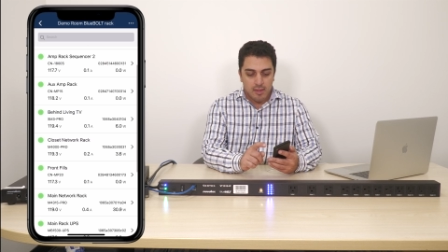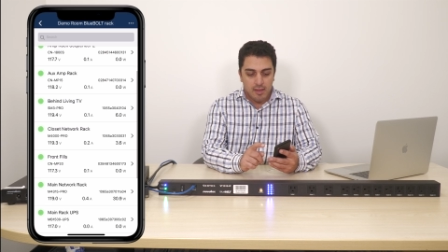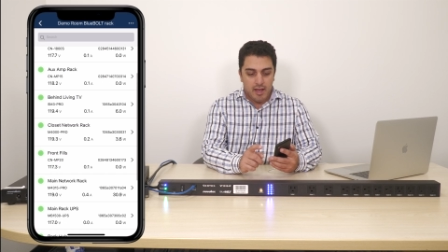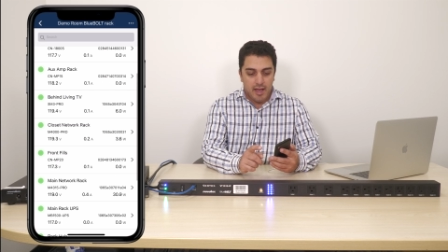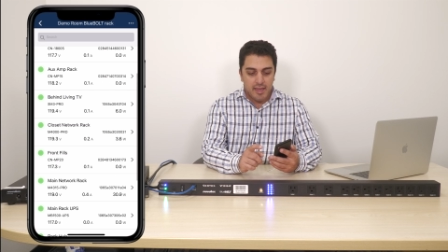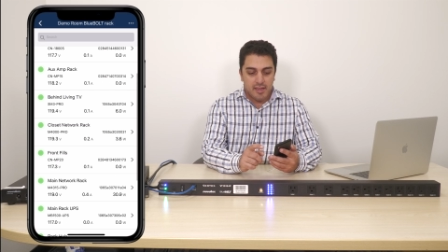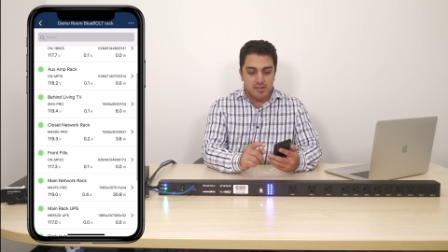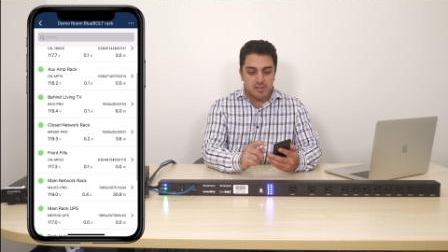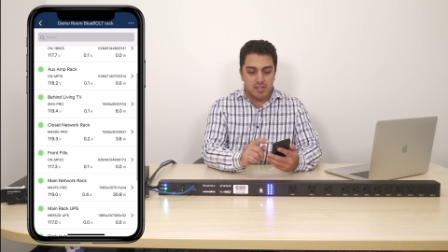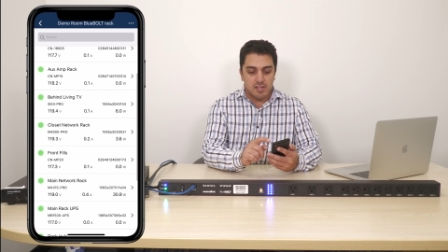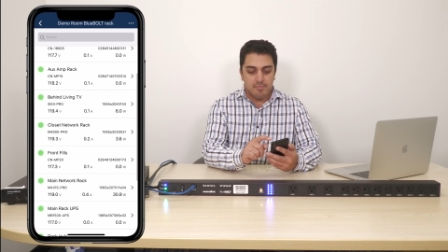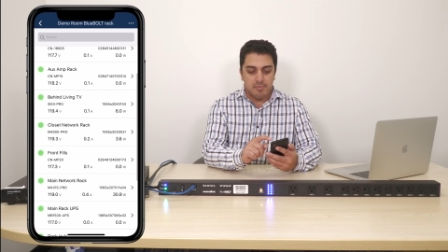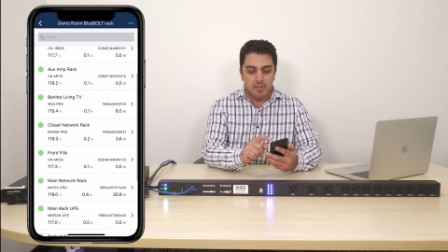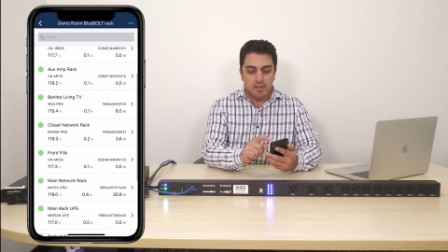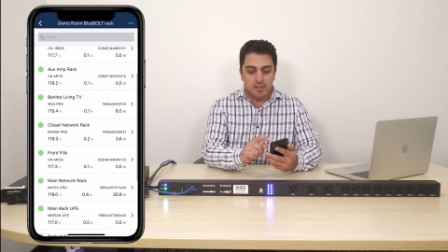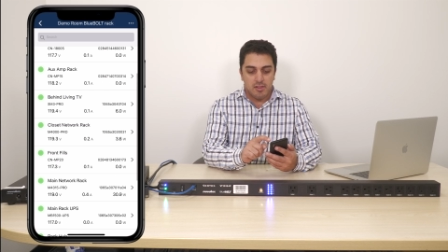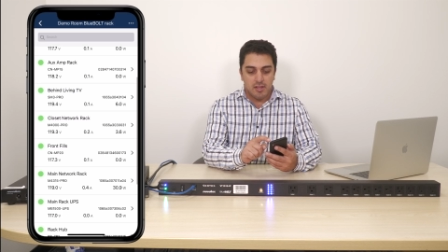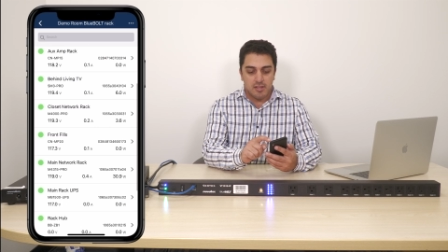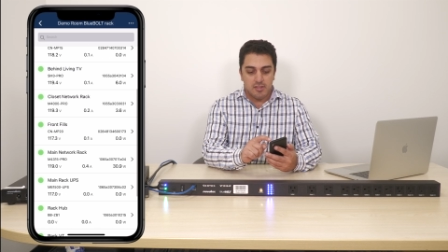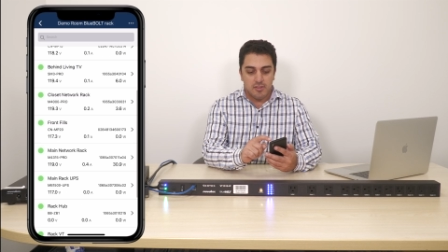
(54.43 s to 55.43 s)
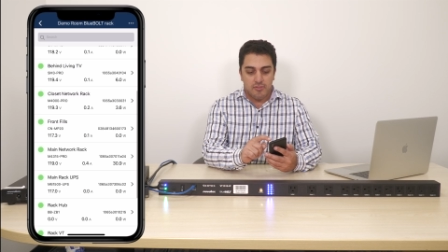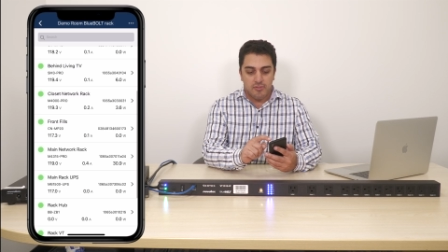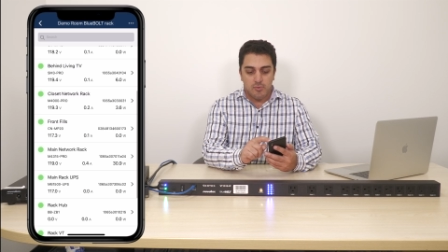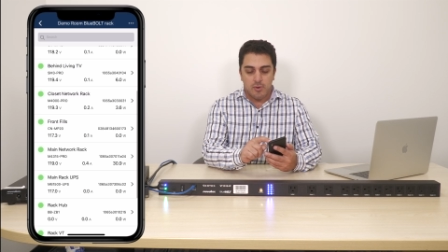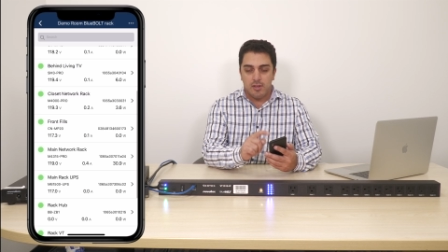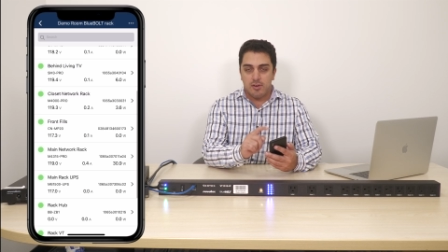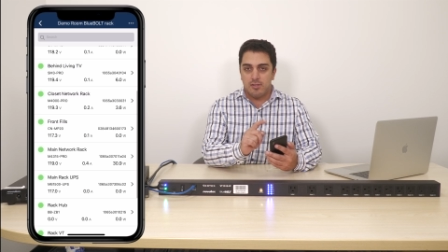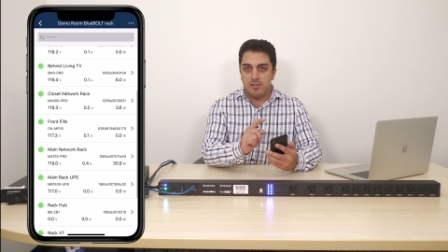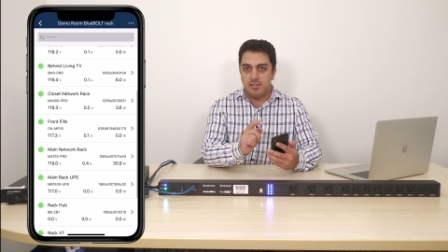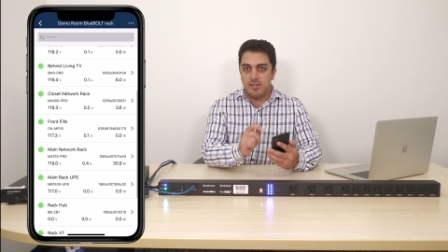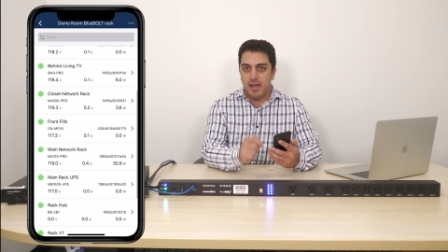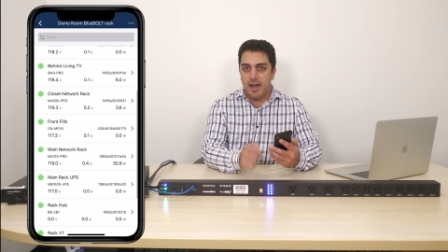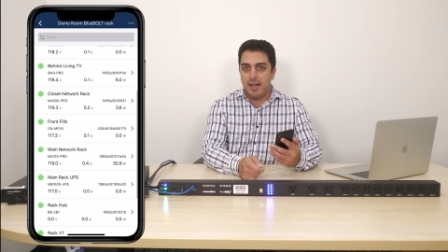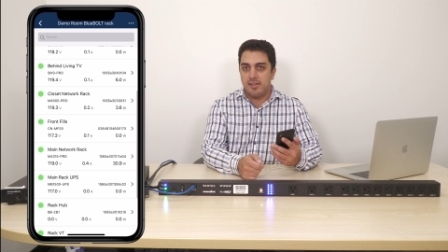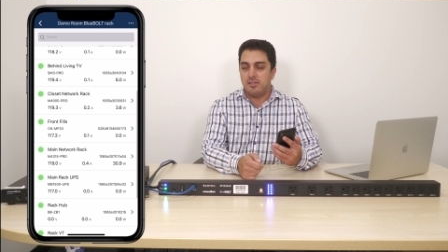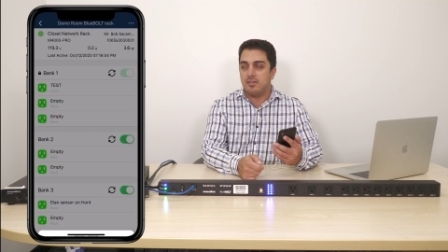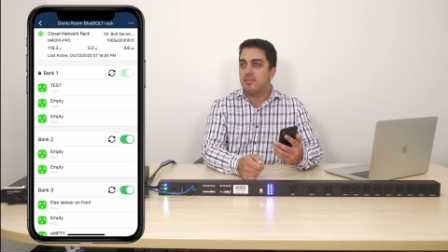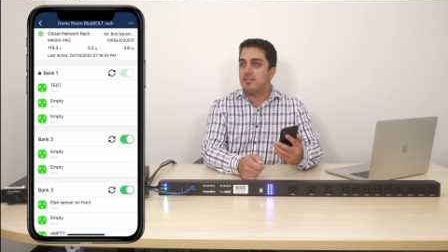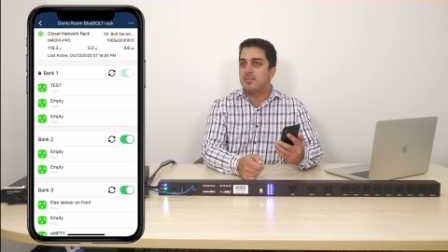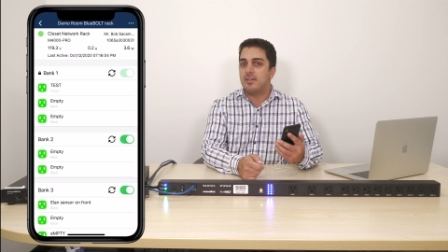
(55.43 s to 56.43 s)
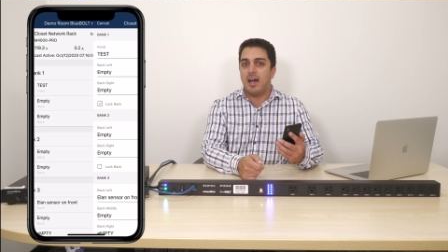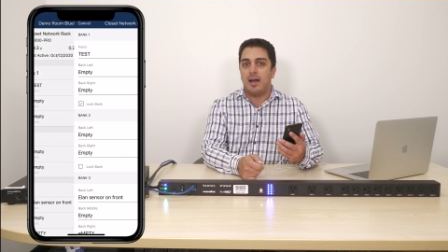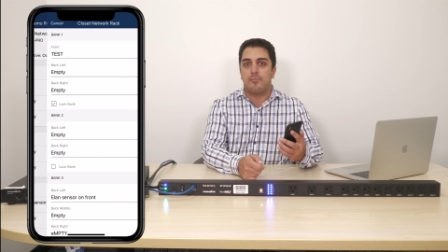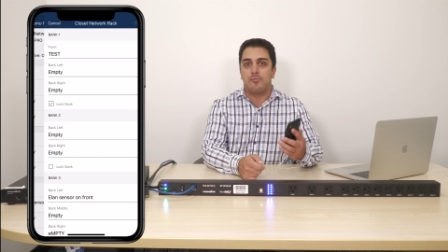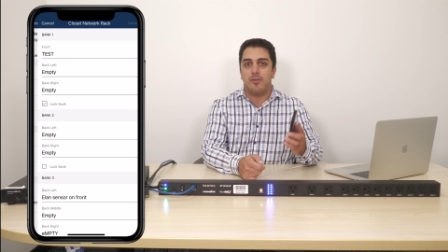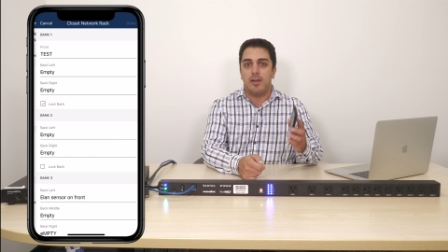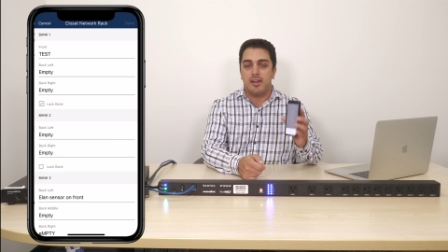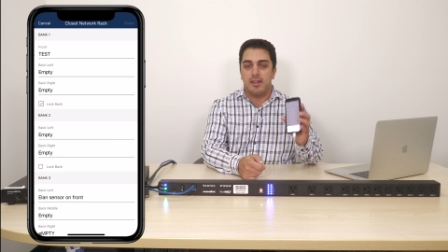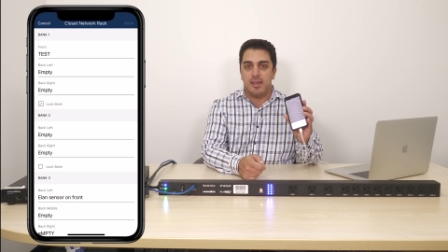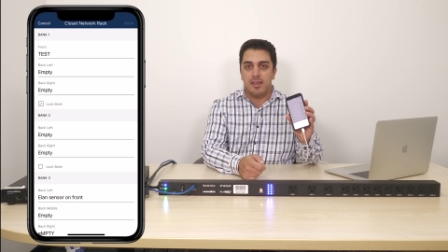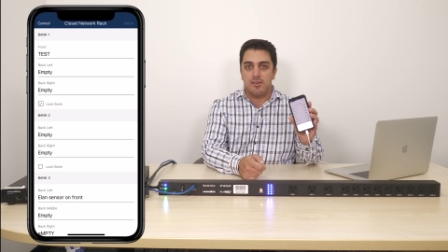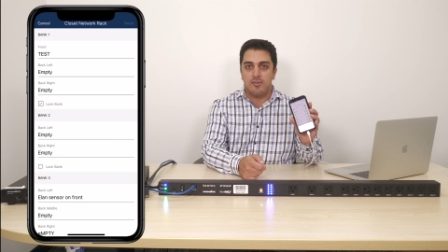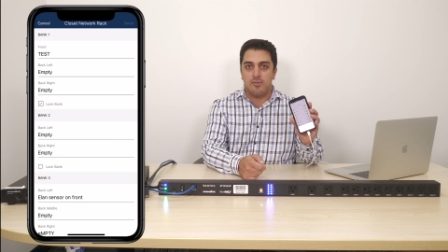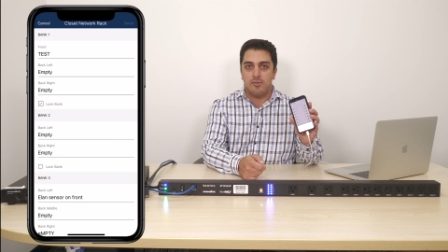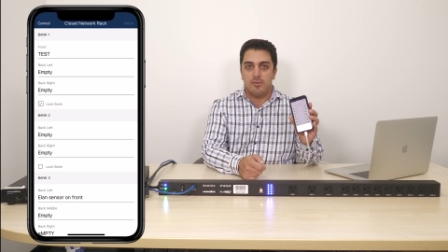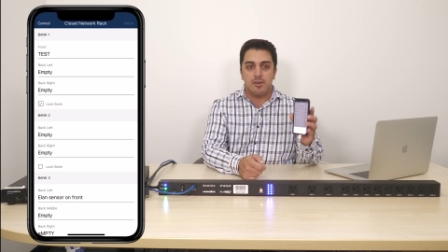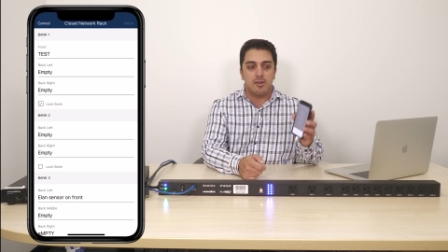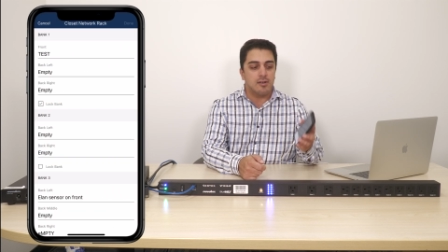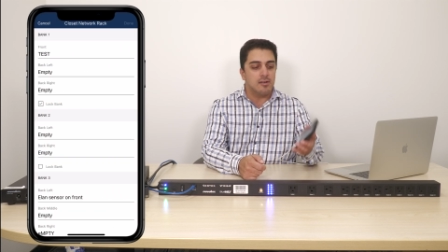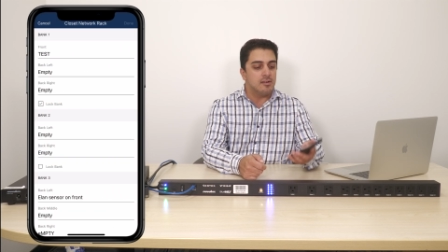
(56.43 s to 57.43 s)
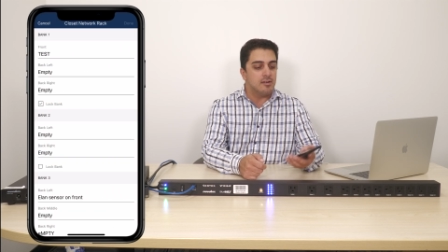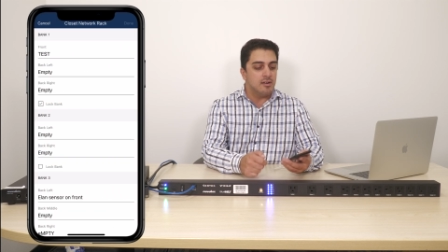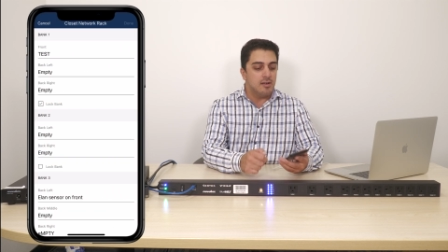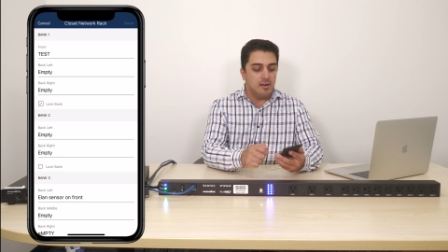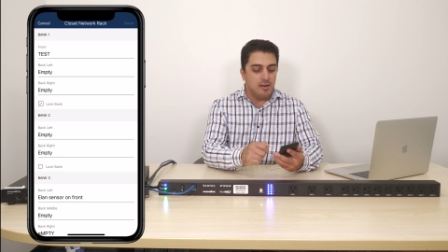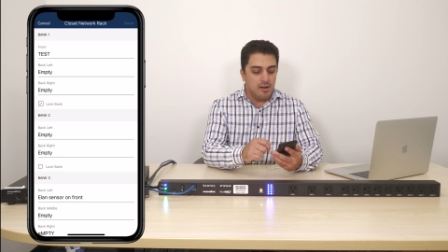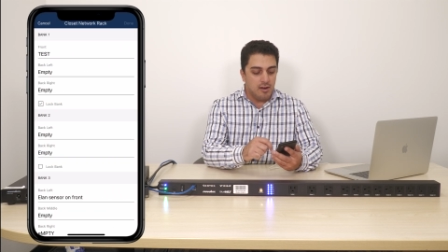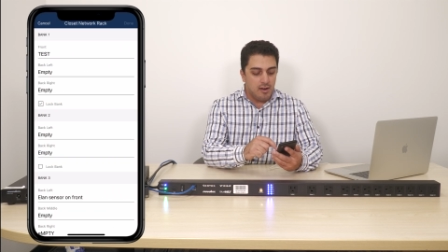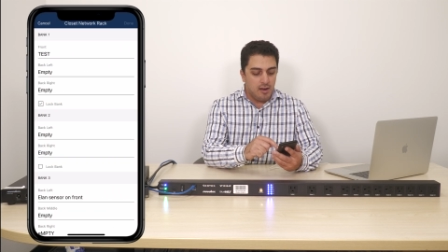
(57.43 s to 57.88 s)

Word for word: I can simply click the three little dots in the top right hand corner